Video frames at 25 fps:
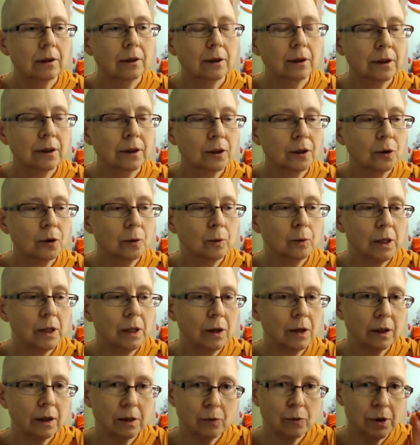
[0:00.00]
There
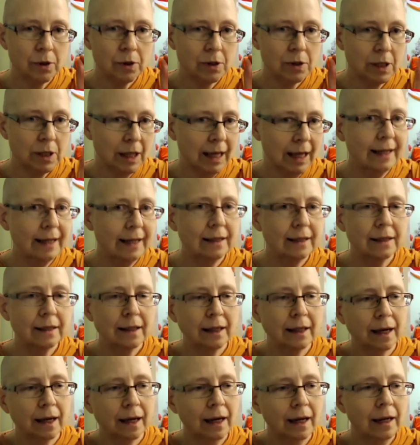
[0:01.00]
was light
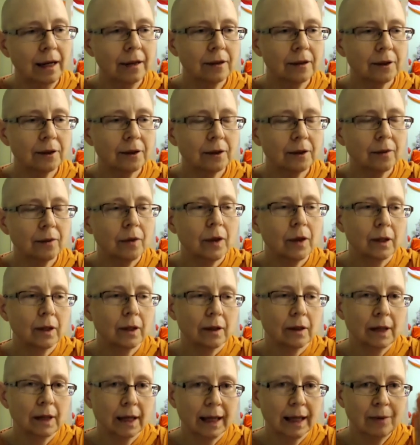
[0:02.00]
and color
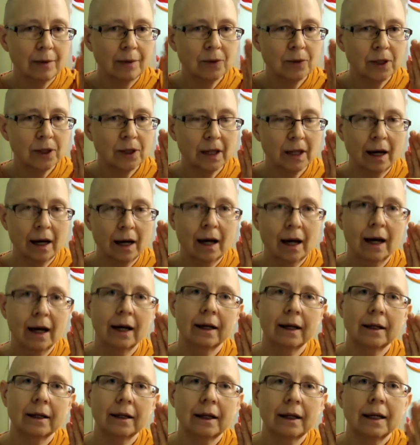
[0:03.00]
that came to the
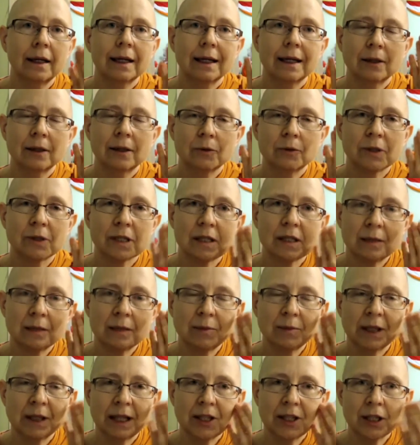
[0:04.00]
eye. There was a
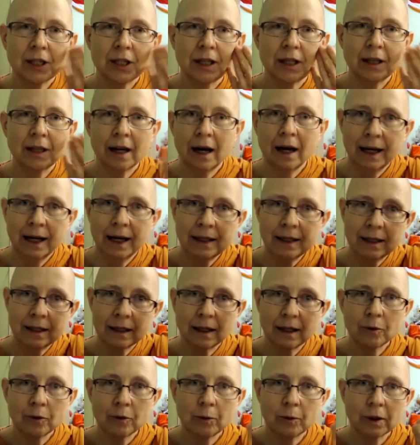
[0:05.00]
stimulation at the eye
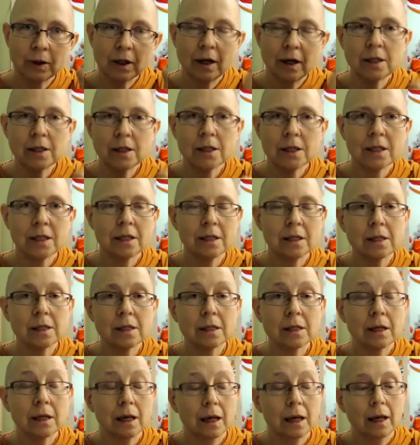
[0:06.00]
together with
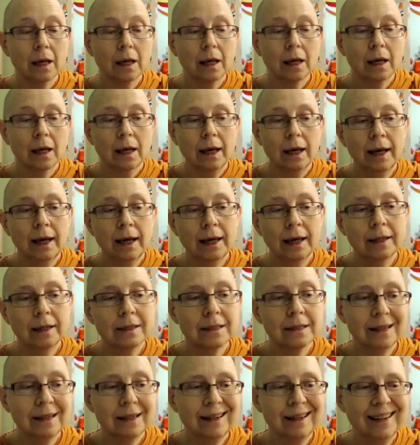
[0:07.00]
consciousness.
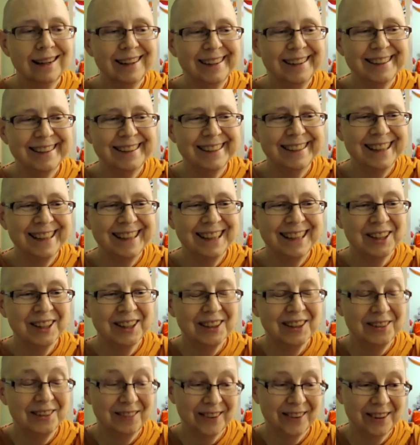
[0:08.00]
And
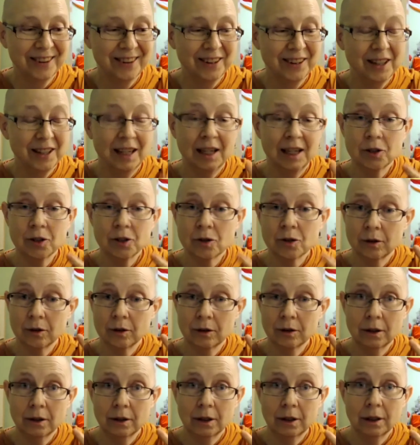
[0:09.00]
there were
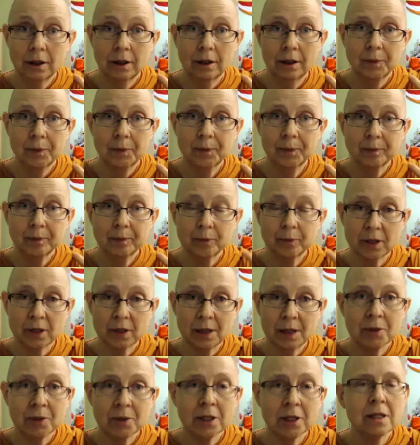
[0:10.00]
certain
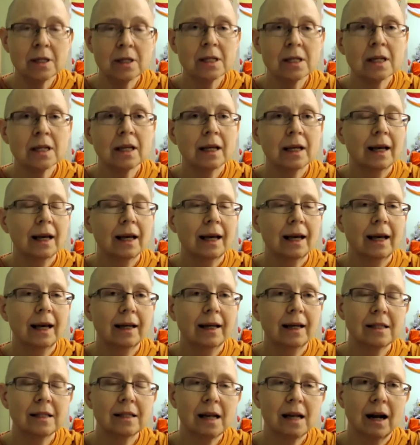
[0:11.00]
perceptions,
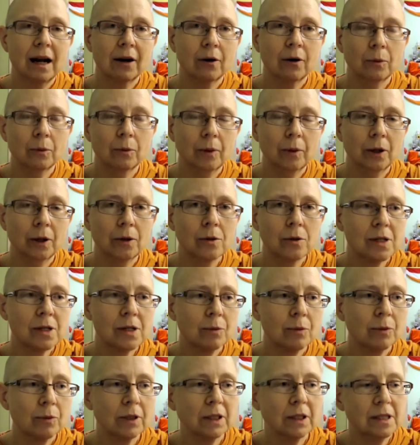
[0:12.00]
and desire arose,
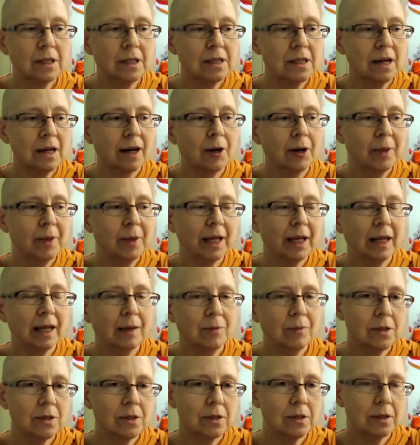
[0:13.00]
and with the desire
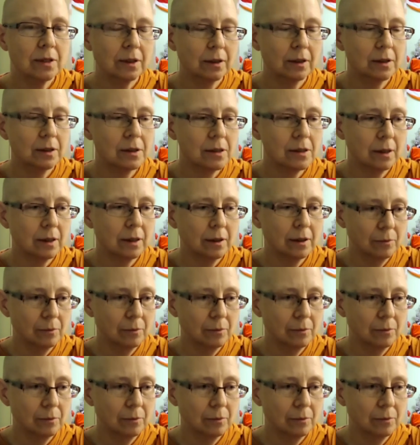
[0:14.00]
became this